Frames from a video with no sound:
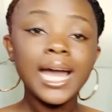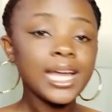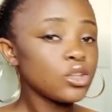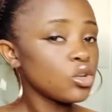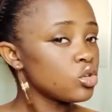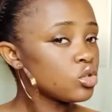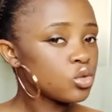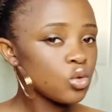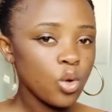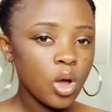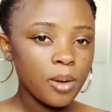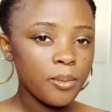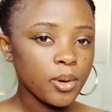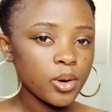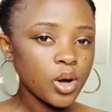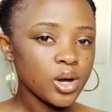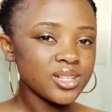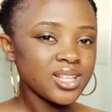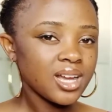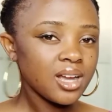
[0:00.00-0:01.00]
I don't know
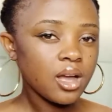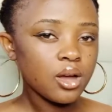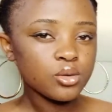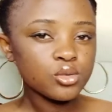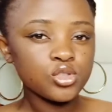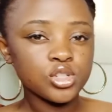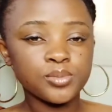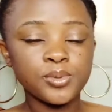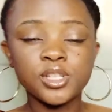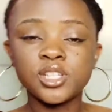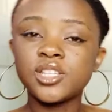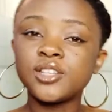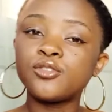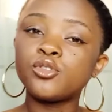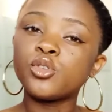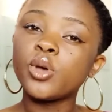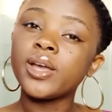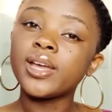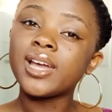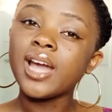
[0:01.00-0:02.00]
about other countries, but if
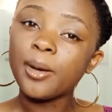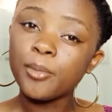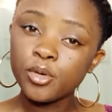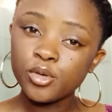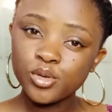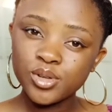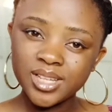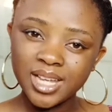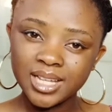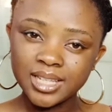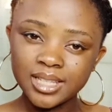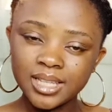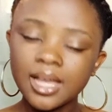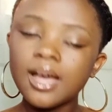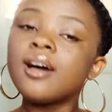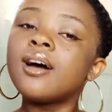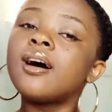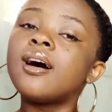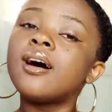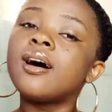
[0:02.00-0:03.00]
you're a Cameroonian,
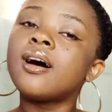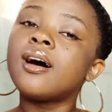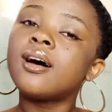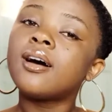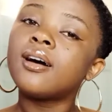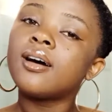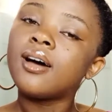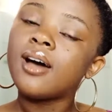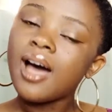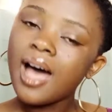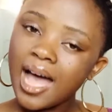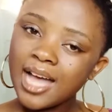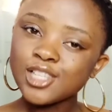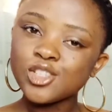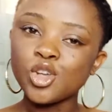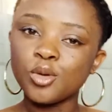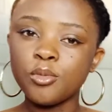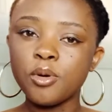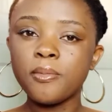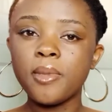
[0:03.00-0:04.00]

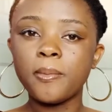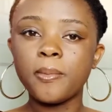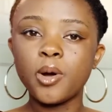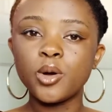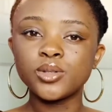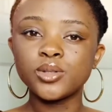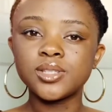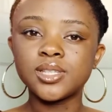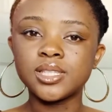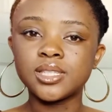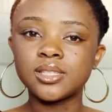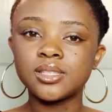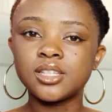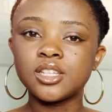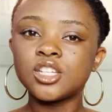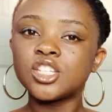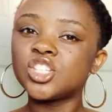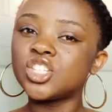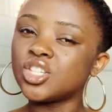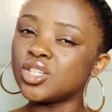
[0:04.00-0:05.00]
ask your mom about it.
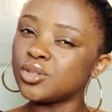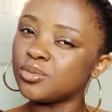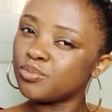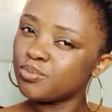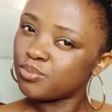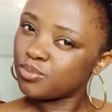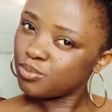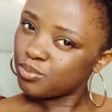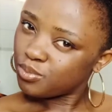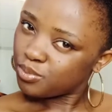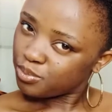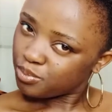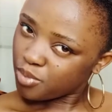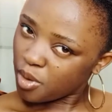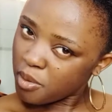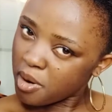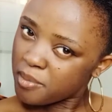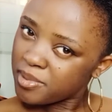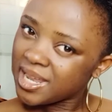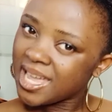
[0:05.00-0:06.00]
She
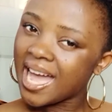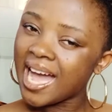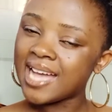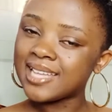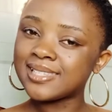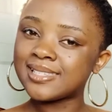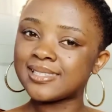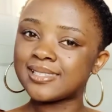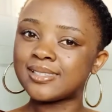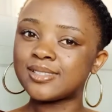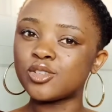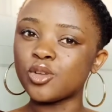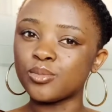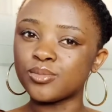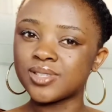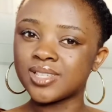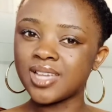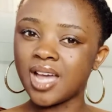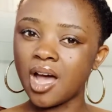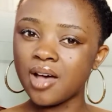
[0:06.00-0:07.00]
probably has some
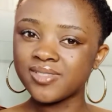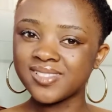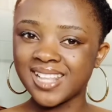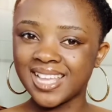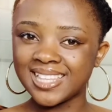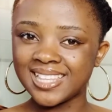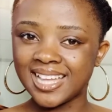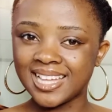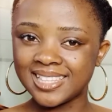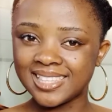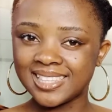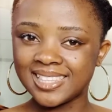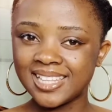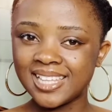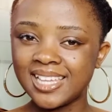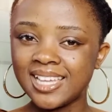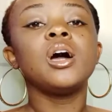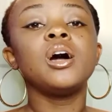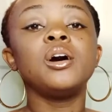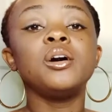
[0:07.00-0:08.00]
scarves like that.
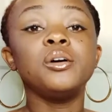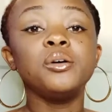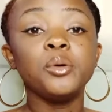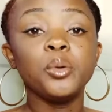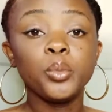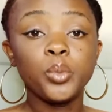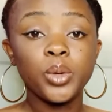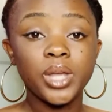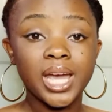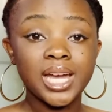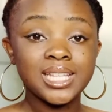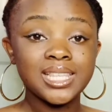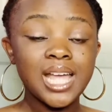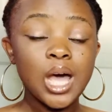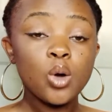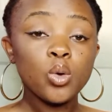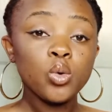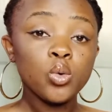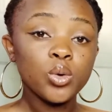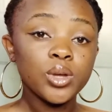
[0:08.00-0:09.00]
We are
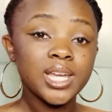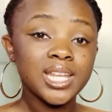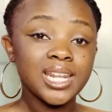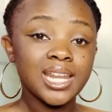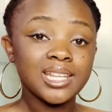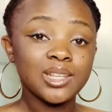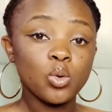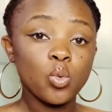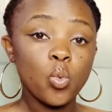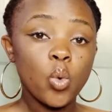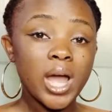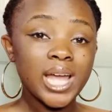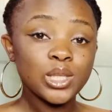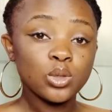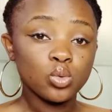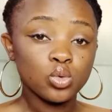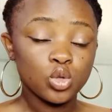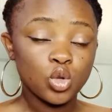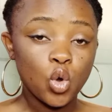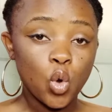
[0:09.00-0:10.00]
now looking at the white
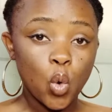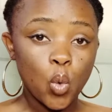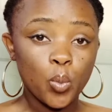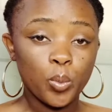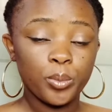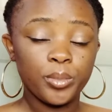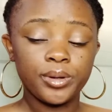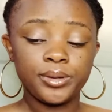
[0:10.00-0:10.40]
comb.